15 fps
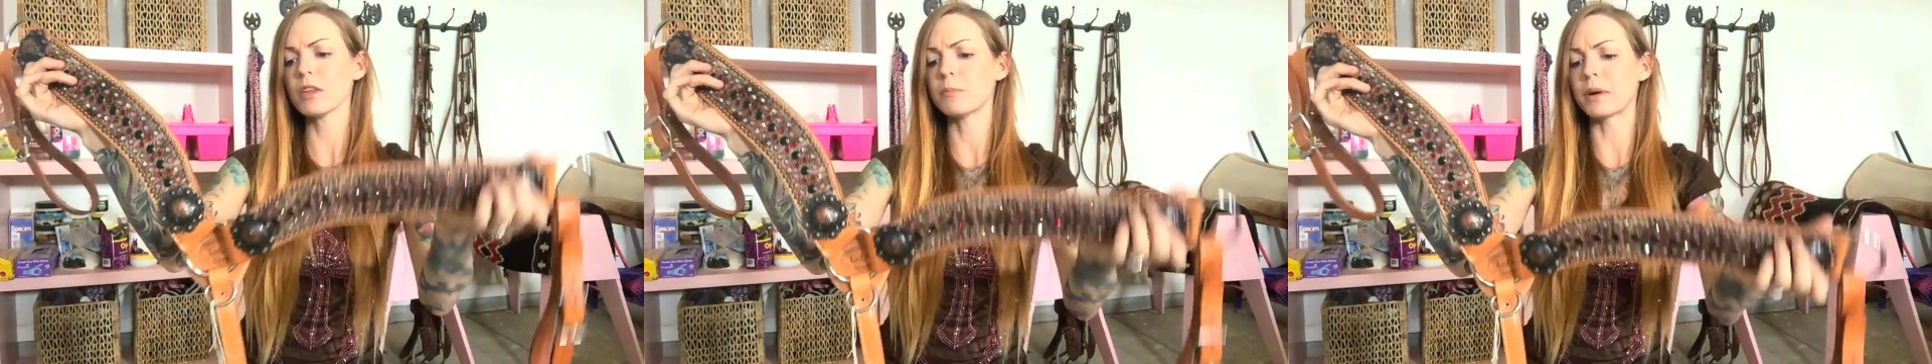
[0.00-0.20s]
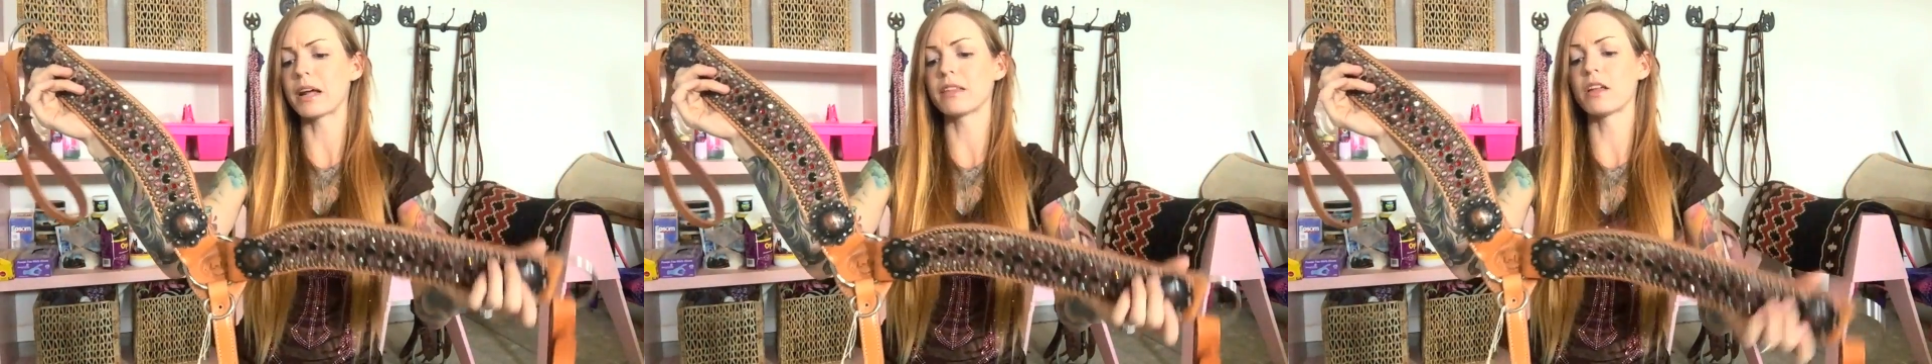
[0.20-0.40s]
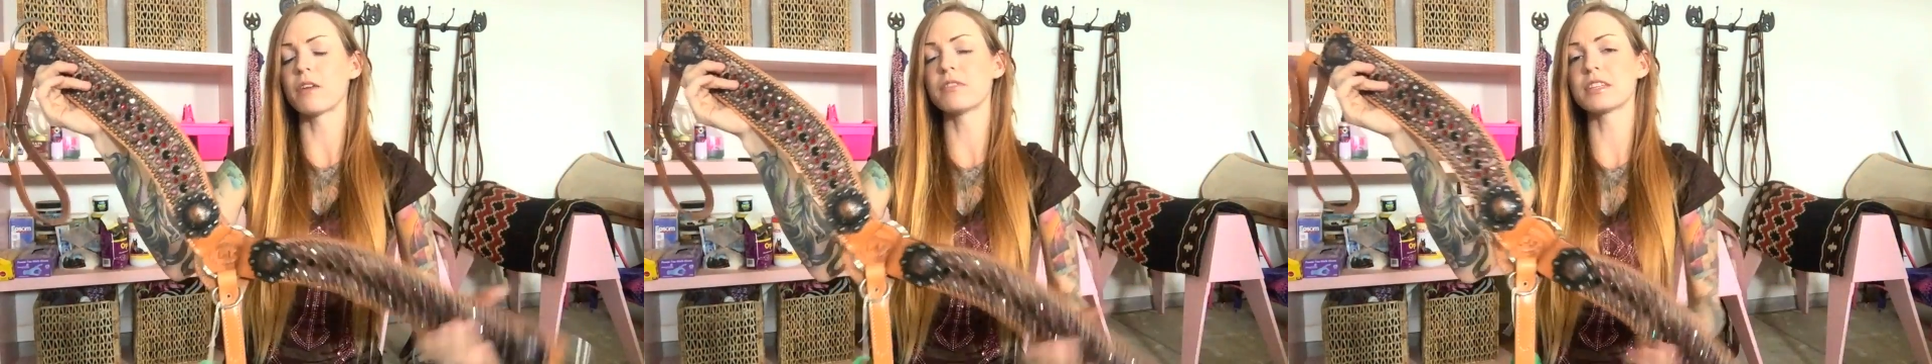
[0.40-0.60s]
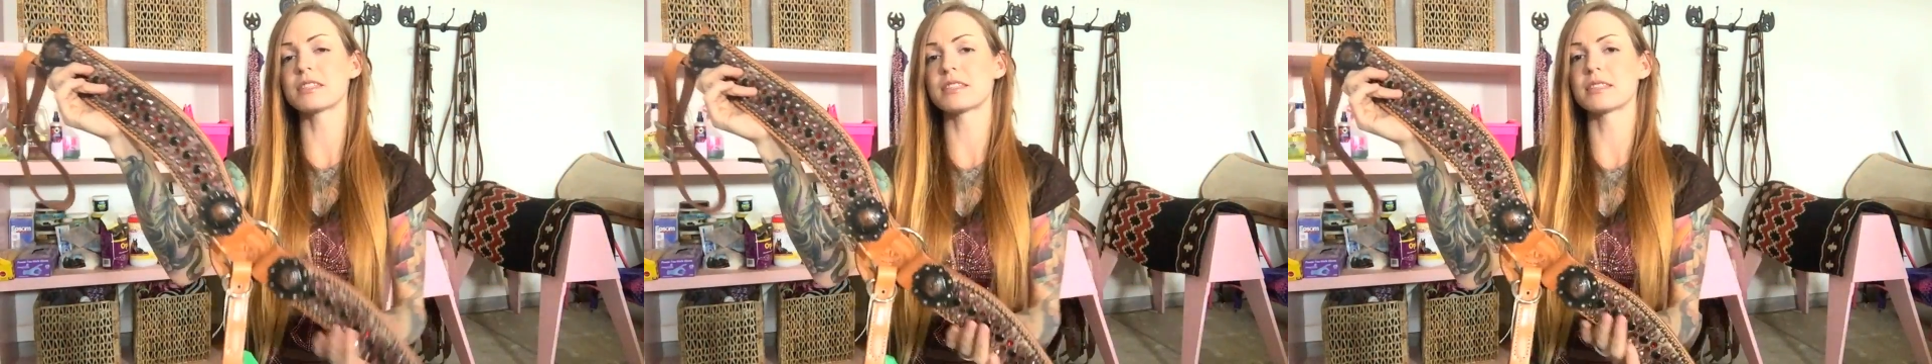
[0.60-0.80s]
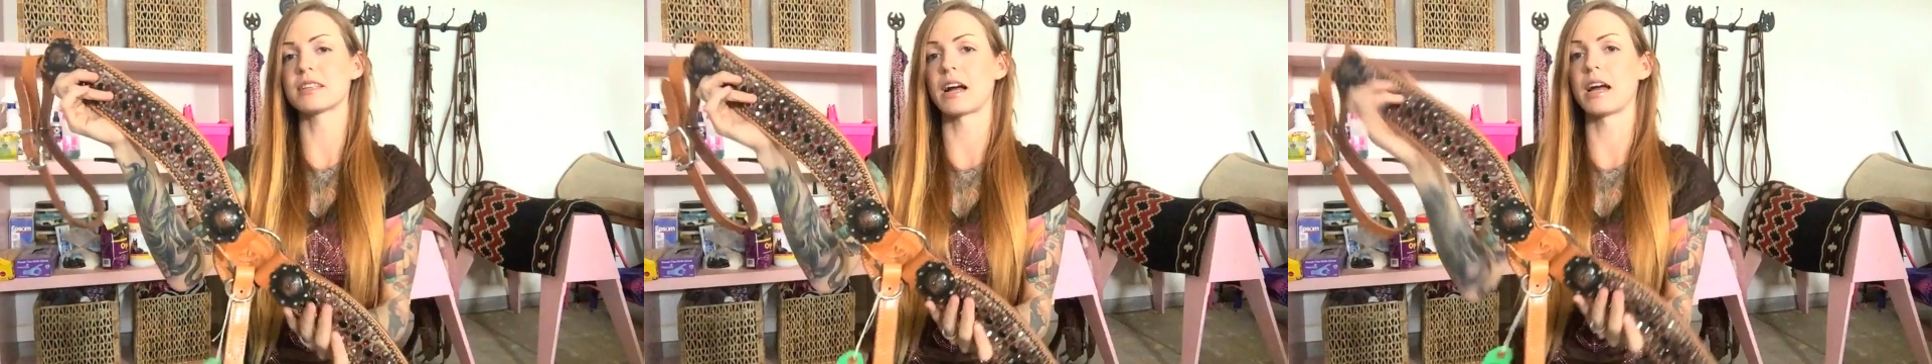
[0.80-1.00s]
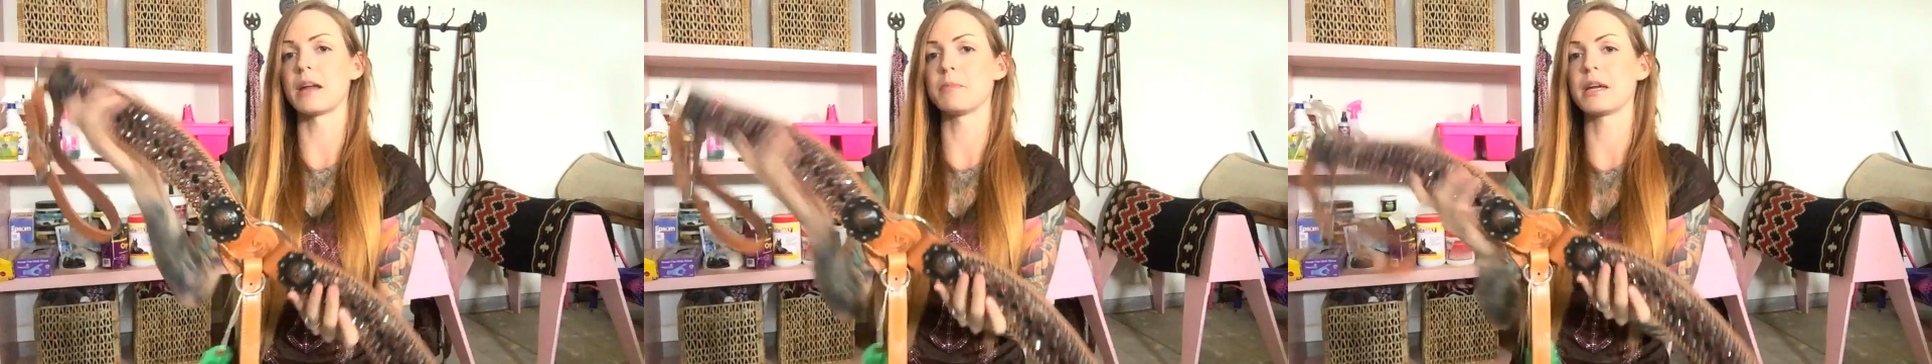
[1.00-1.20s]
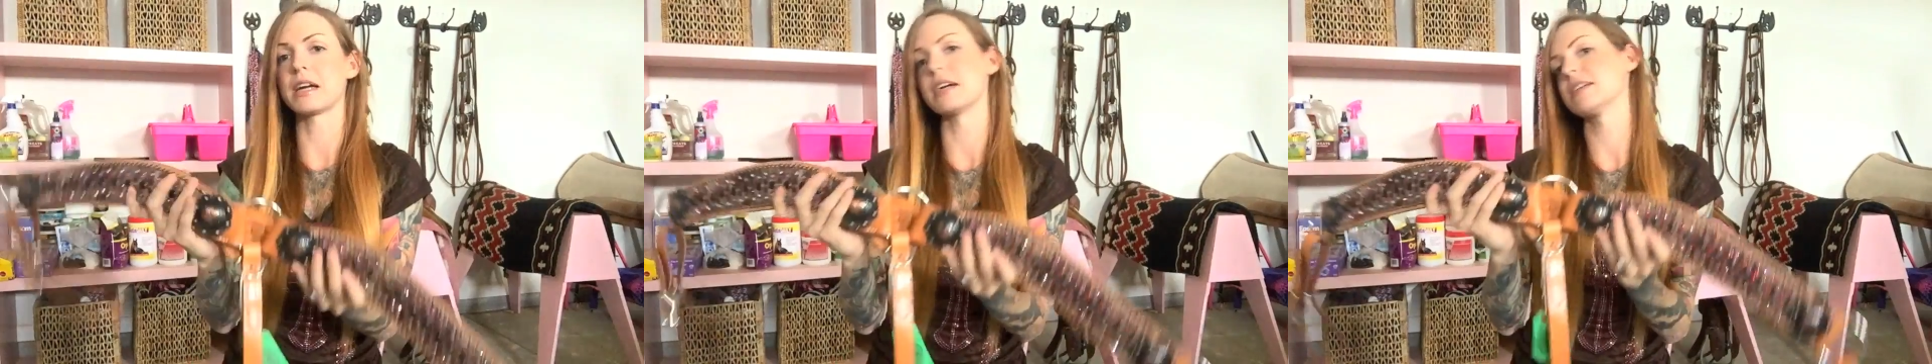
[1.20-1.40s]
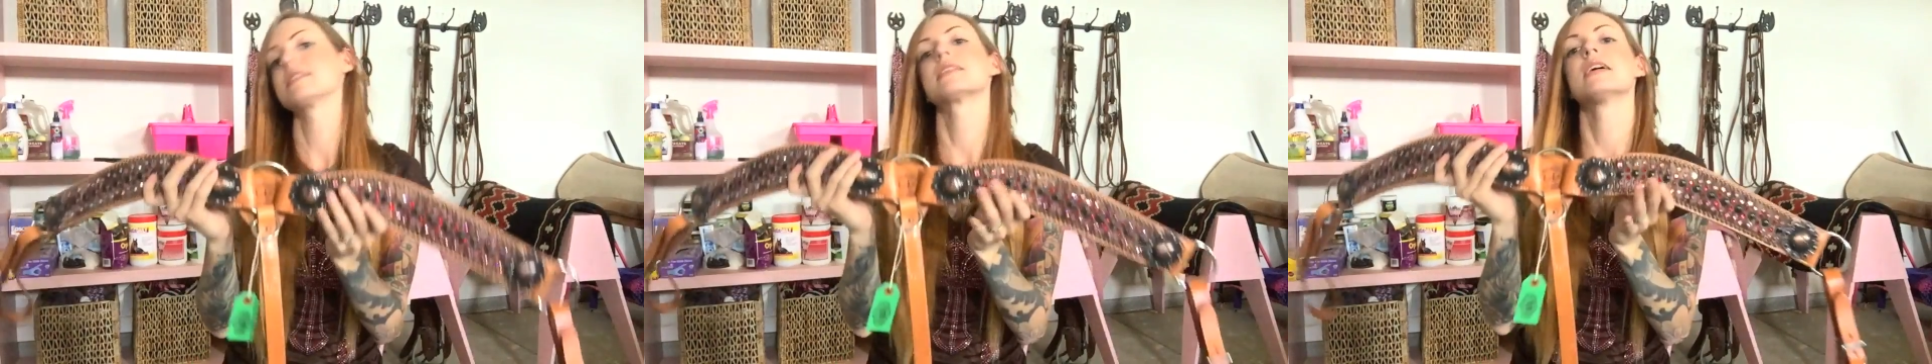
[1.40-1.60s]
But I love this design
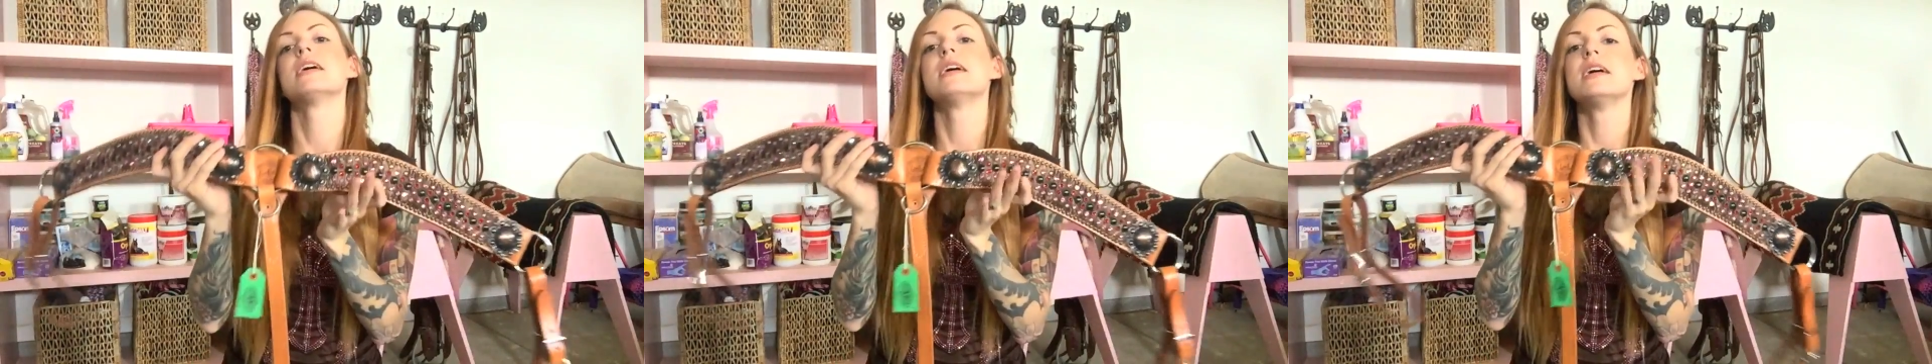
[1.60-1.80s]
because